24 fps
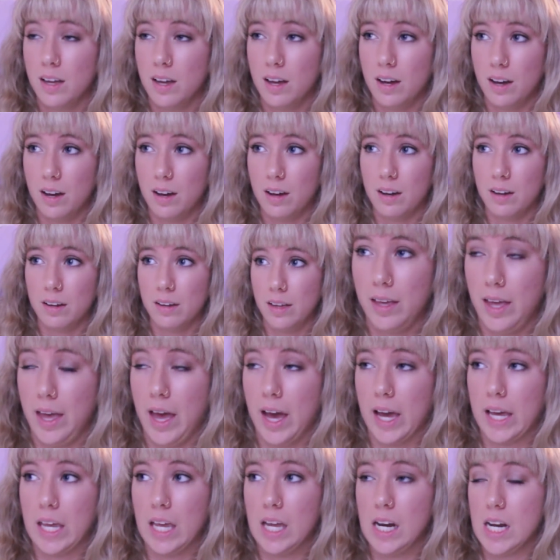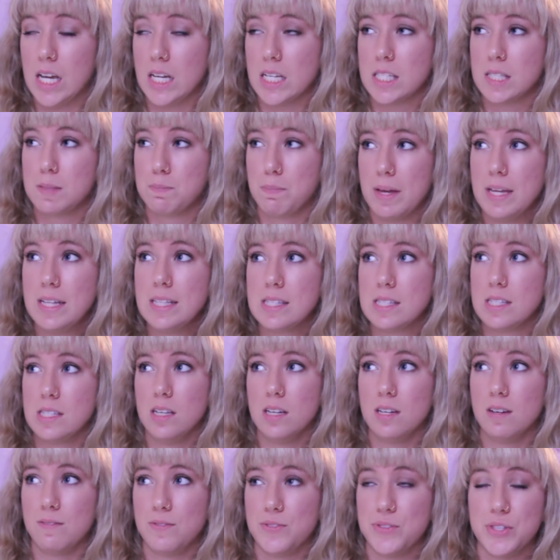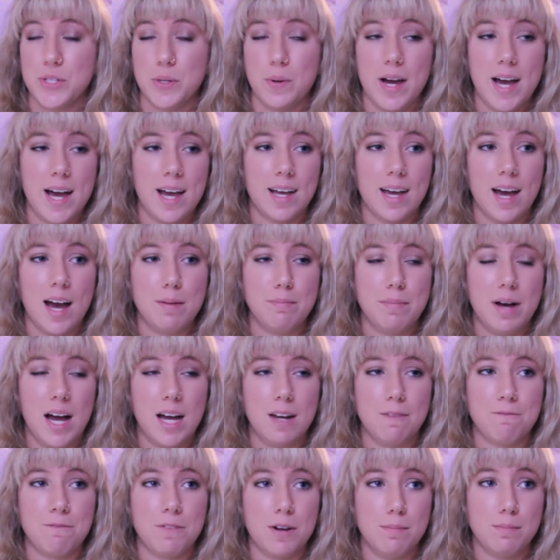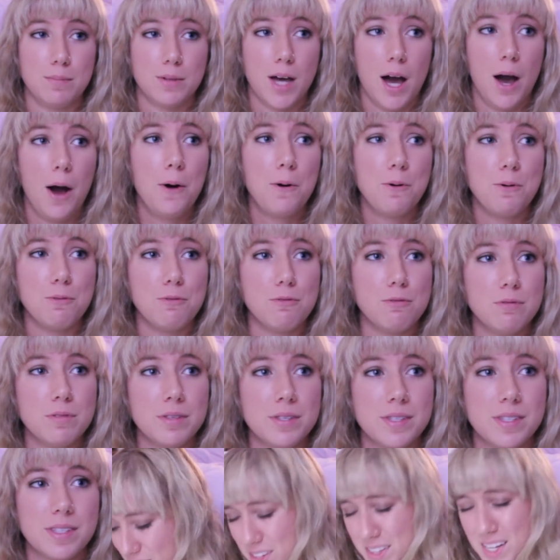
heckin' expensive, so I got mine from Kohl's.